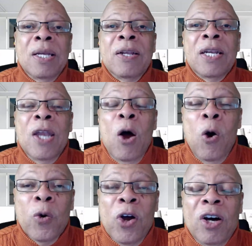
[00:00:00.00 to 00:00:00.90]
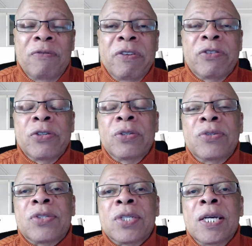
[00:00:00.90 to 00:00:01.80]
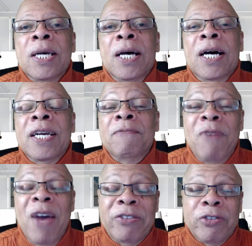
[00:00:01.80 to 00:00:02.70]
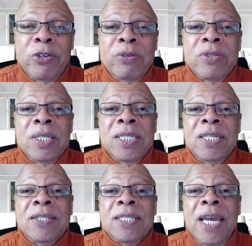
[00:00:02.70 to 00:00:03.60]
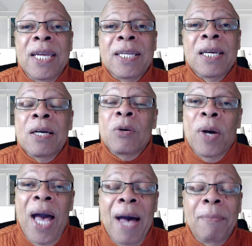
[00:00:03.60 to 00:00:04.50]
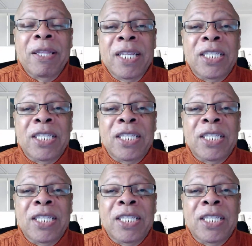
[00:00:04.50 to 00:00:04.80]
loan officers, investors, and just state, well, I'm in this